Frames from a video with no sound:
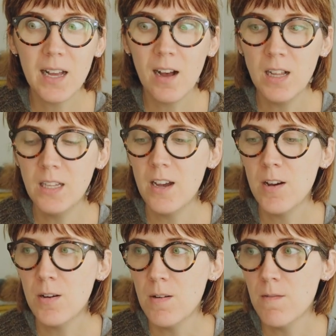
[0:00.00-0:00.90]
all
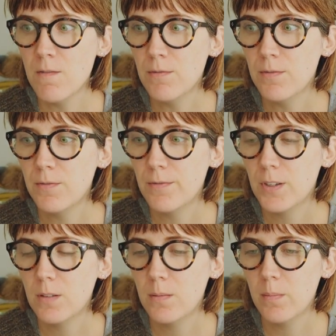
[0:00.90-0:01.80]
of
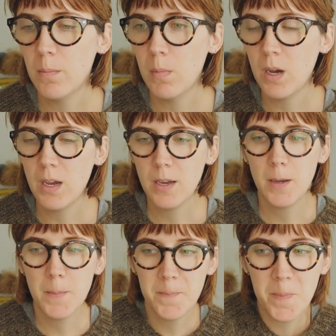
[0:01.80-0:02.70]

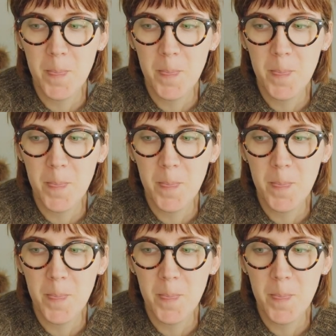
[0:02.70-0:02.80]
my